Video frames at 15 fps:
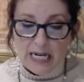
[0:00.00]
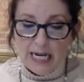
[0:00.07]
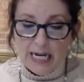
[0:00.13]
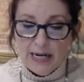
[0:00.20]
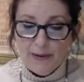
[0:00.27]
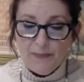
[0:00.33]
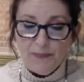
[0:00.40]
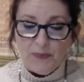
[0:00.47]

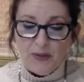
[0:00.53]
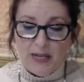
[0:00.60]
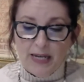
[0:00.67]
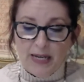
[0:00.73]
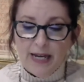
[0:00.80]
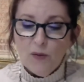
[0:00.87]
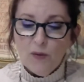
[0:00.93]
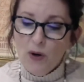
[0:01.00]
Um,
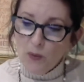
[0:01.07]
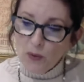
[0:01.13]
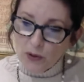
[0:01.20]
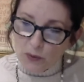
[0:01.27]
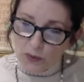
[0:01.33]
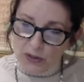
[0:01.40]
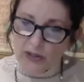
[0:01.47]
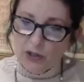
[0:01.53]
and what
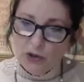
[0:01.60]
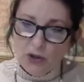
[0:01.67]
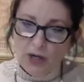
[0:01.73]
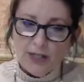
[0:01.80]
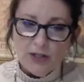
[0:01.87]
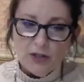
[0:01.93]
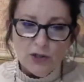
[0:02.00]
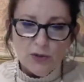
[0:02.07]
we're really
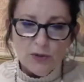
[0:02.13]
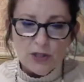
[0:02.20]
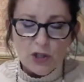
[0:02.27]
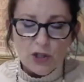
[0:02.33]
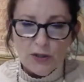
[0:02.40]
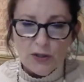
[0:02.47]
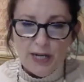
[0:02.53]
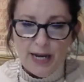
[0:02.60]
trying to do is
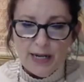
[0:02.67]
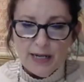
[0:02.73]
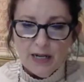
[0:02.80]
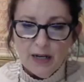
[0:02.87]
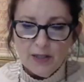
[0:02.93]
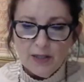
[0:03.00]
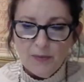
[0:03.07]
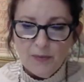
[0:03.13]
create
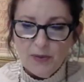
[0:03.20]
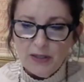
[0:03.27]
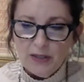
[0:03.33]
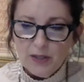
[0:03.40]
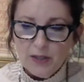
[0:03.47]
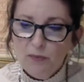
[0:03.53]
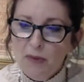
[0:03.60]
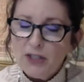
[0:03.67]
a, something
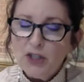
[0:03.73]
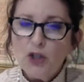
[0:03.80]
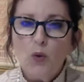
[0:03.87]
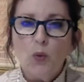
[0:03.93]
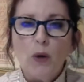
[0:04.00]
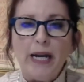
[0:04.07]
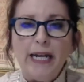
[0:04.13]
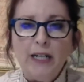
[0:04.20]
that's much
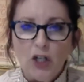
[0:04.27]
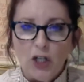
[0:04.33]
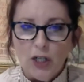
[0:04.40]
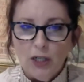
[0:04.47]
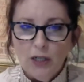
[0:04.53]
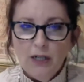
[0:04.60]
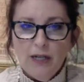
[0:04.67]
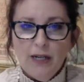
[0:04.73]

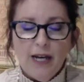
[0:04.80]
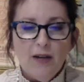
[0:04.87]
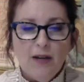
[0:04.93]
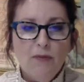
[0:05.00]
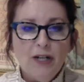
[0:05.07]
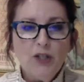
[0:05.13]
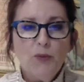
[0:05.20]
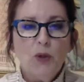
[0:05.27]
greater and
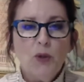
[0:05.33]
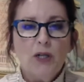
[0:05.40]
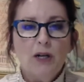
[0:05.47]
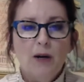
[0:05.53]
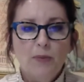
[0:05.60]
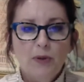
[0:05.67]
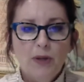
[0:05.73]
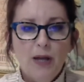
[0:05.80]
much more
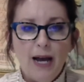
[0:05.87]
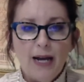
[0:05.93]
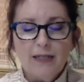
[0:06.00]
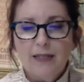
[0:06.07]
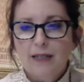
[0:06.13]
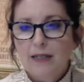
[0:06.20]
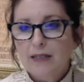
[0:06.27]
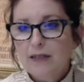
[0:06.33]

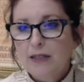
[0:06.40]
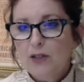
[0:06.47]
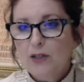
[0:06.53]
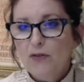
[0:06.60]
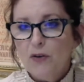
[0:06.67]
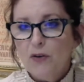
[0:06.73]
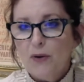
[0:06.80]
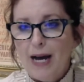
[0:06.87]
complex than a
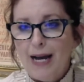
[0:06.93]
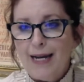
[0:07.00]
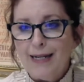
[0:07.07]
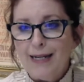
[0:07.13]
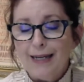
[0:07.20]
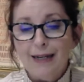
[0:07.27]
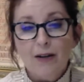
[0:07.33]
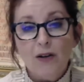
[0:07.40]
single
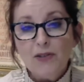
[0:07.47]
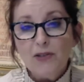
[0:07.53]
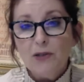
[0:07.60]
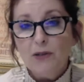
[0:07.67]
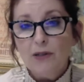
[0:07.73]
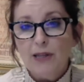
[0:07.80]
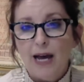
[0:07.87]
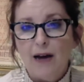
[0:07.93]
variety. And it also
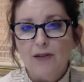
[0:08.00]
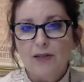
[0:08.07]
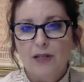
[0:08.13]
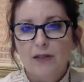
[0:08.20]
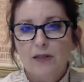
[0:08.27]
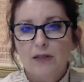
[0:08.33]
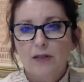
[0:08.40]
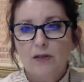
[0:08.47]
allows
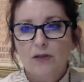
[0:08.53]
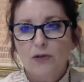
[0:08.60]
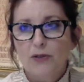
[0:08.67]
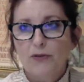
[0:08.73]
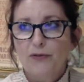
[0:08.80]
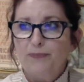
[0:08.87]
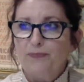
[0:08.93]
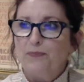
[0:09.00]
us to sort
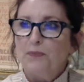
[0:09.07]
of